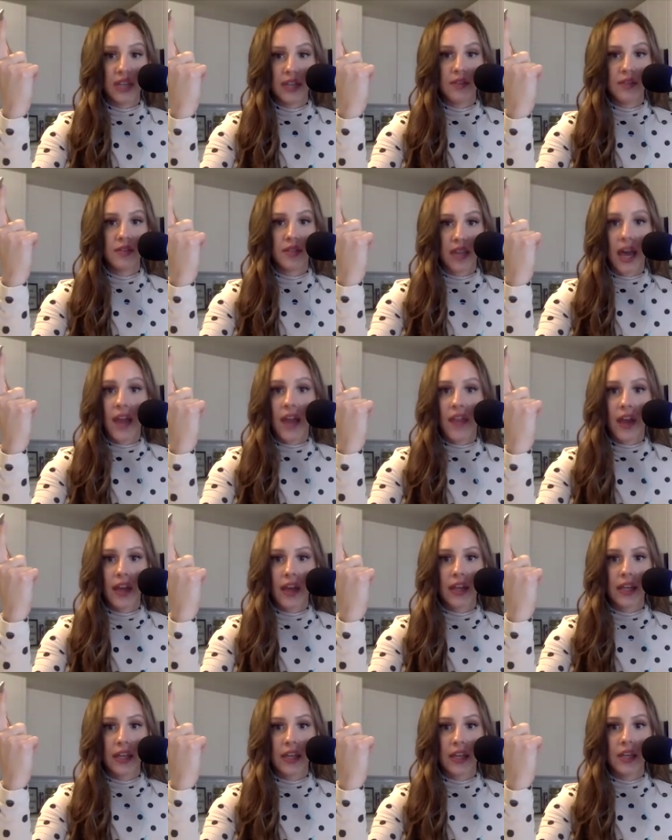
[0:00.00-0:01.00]
said that
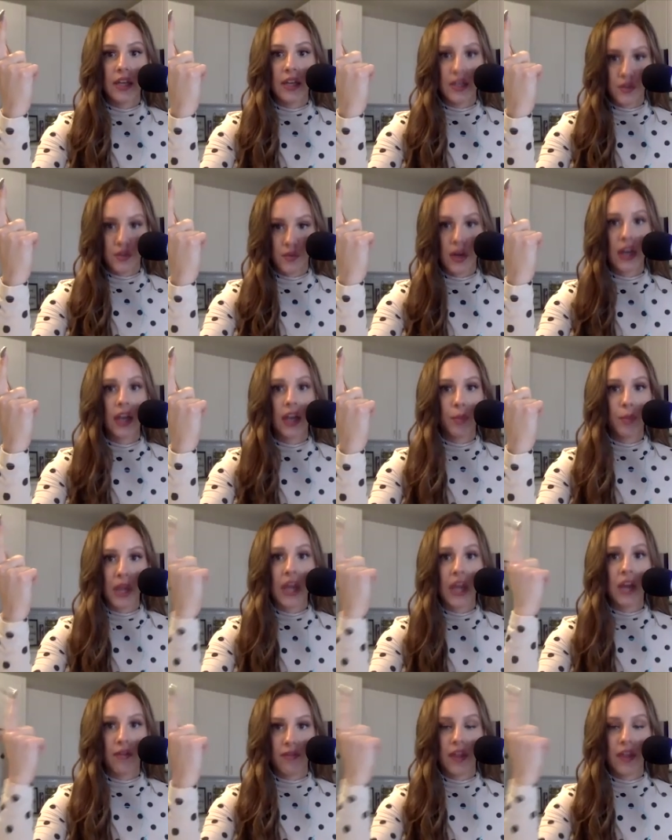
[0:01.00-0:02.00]
he is ready to
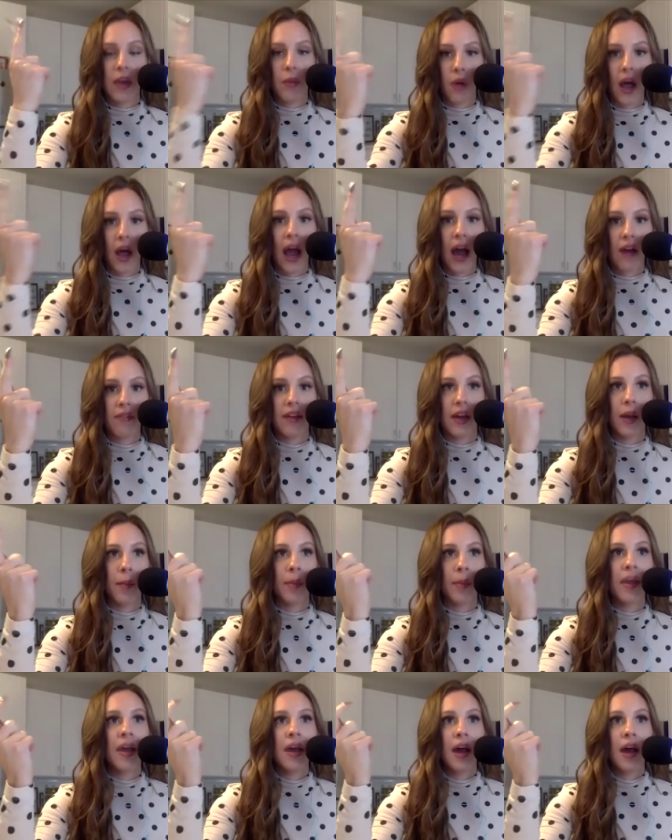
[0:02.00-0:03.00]
play if they will have
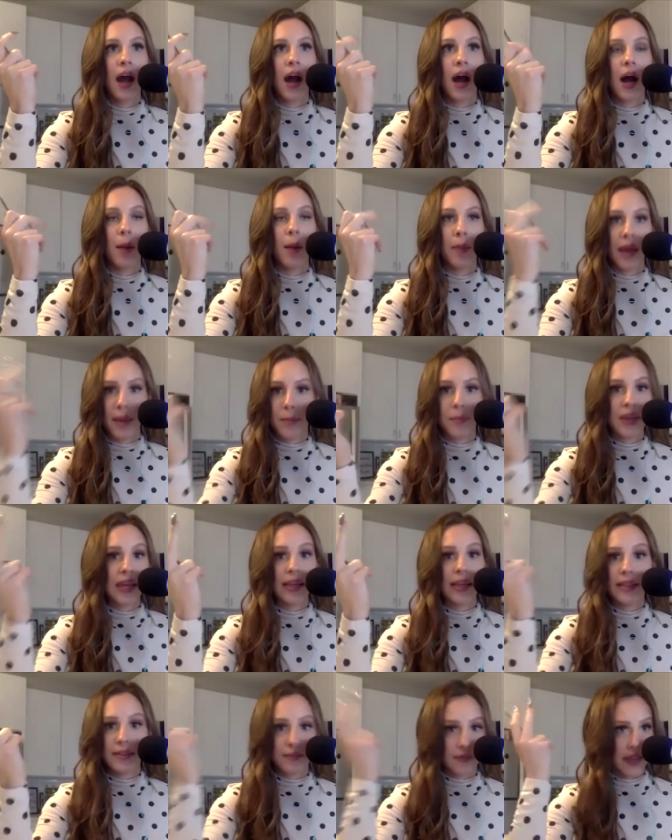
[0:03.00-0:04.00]
him. Um, and
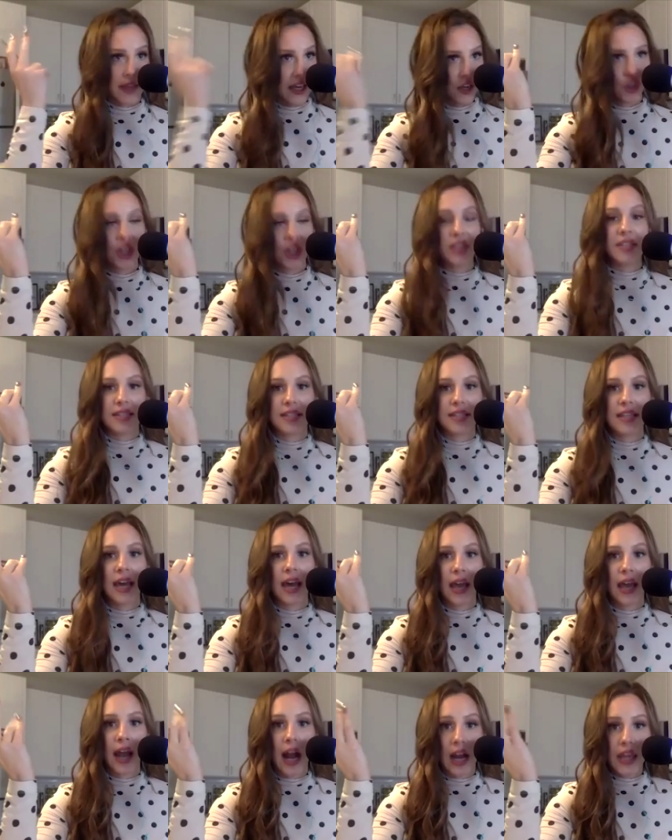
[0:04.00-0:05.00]
B, like Jessi
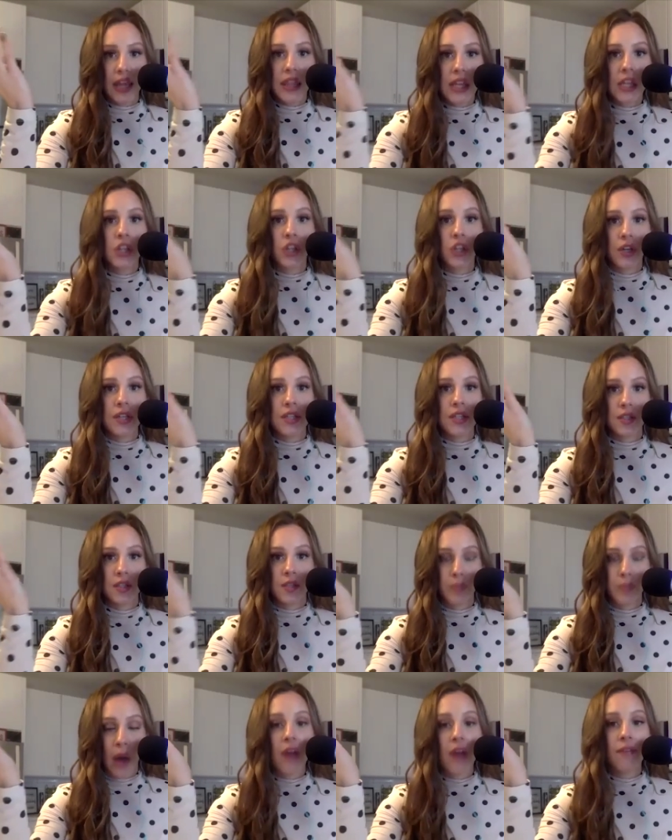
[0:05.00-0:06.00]
said, I think there is a
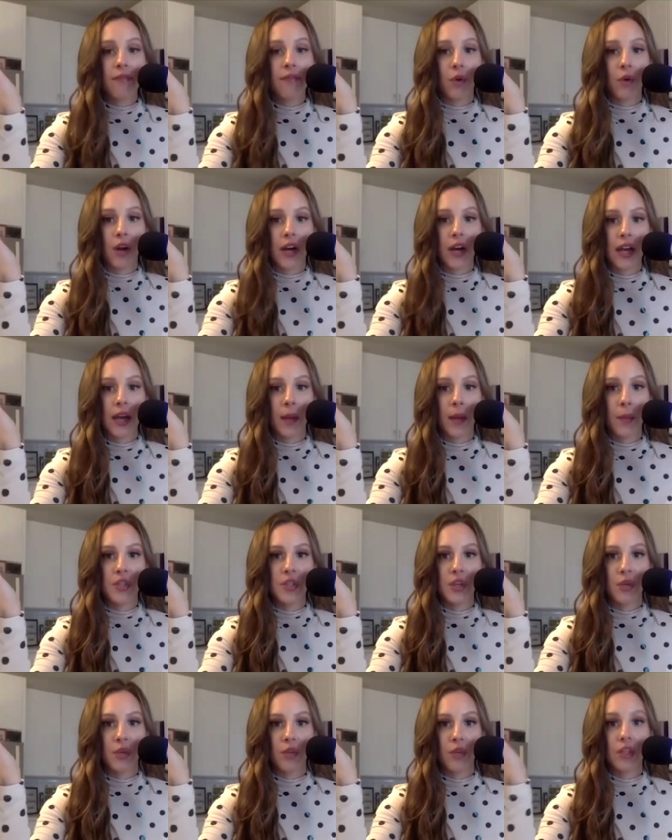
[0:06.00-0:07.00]
spot for him
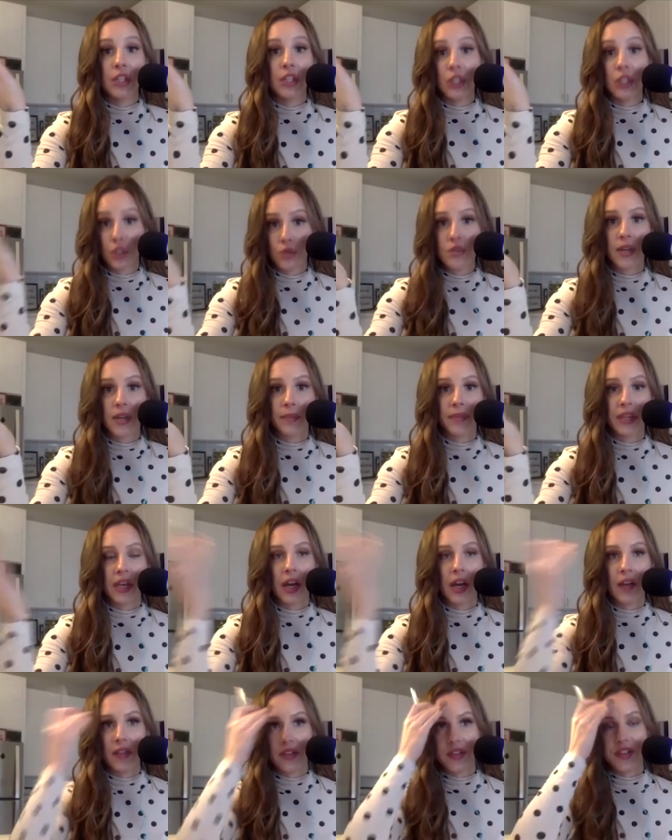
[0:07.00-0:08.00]
to really do something
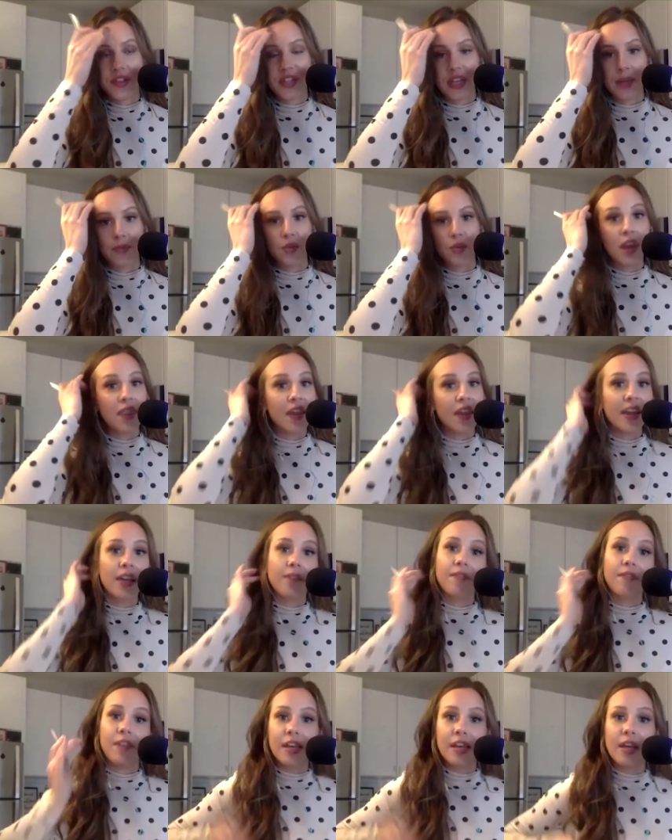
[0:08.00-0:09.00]
on this team. So I think
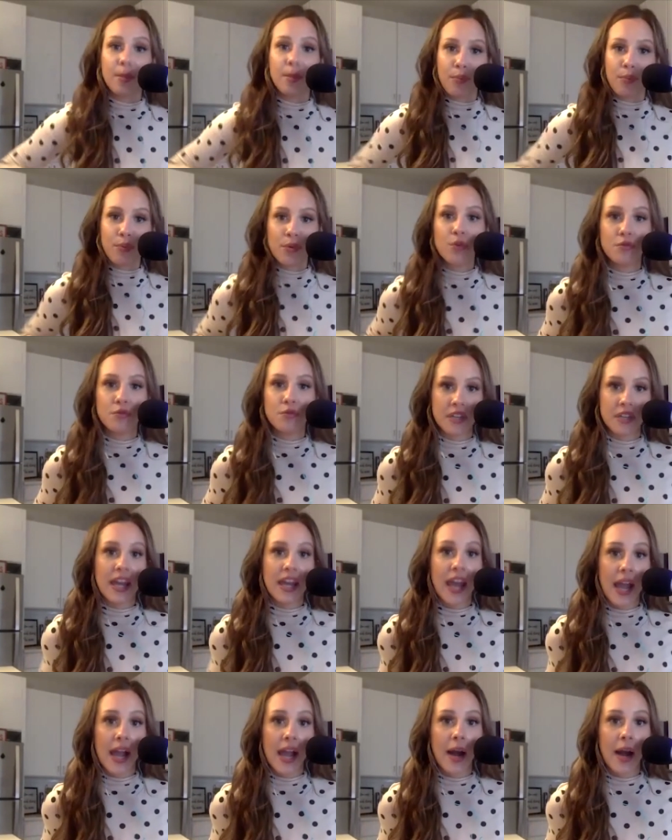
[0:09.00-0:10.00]
if he can prove in
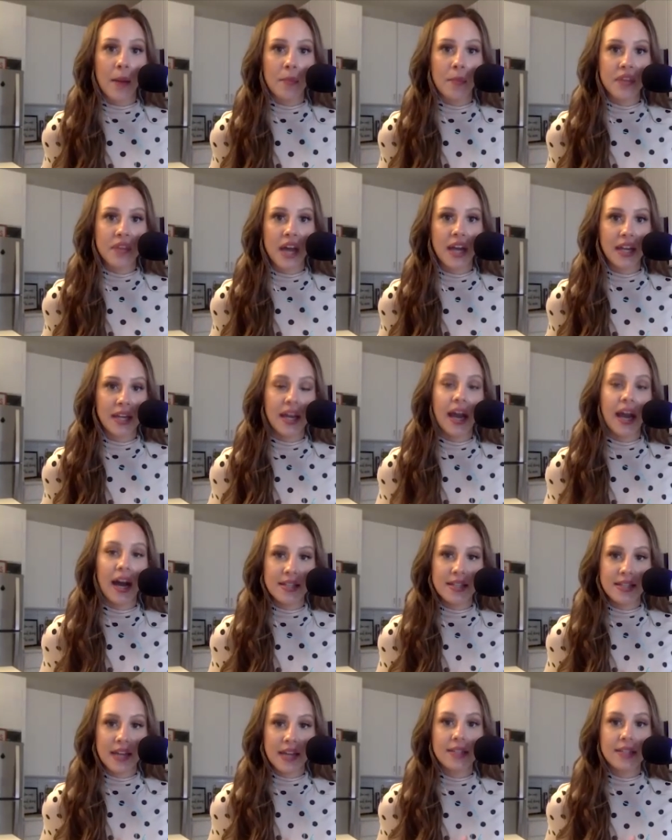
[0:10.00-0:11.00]
camp that he
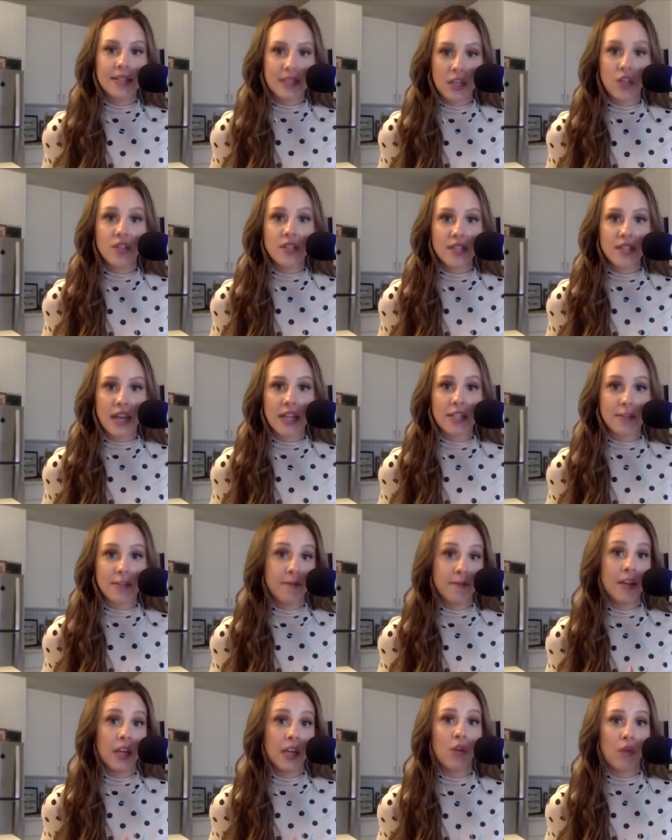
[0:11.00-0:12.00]
has that skill set to
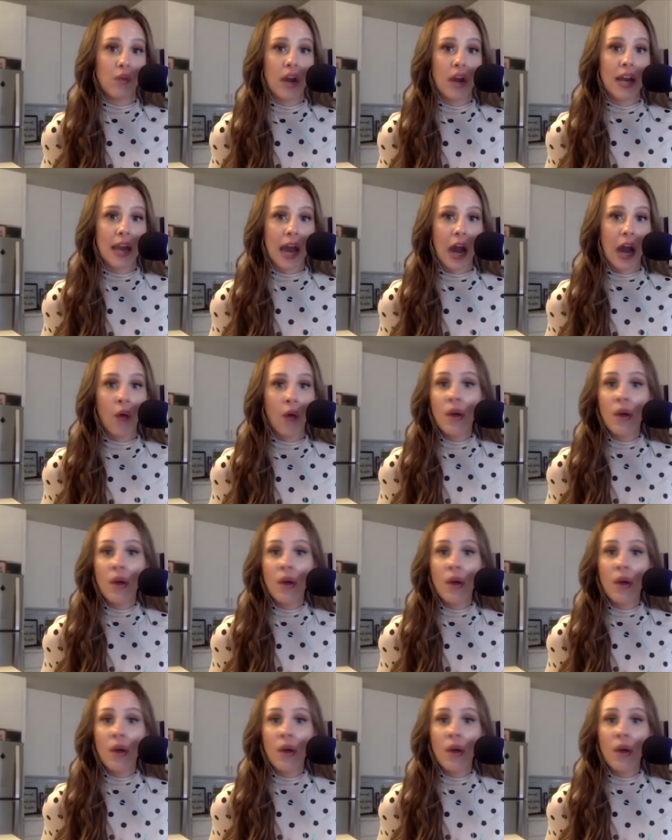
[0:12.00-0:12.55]
fit in right now,